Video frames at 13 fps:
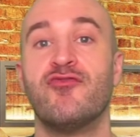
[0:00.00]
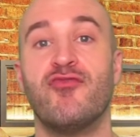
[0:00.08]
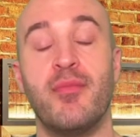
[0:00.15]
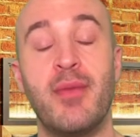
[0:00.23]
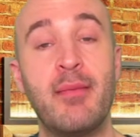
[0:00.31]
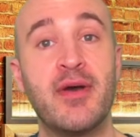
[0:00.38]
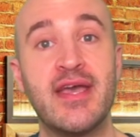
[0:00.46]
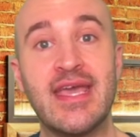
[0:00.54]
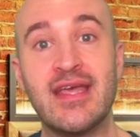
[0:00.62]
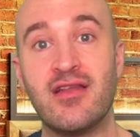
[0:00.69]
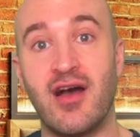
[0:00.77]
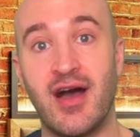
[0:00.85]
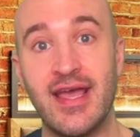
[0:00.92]
Remember,
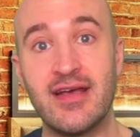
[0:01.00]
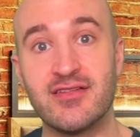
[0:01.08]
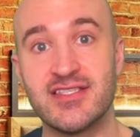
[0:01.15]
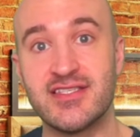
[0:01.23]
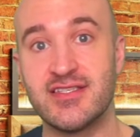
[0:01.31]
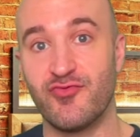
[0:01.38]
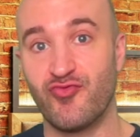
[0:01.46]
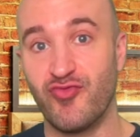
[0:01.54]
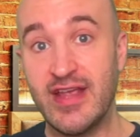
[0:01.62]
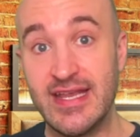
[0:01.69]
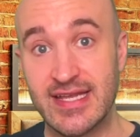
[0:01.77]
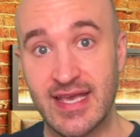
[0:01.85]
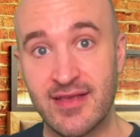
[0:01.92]
in IELTS
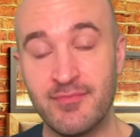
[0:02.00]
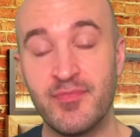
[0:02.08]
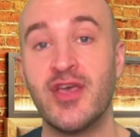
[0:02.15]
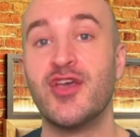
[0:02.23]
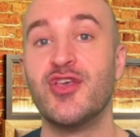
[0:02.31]
reading,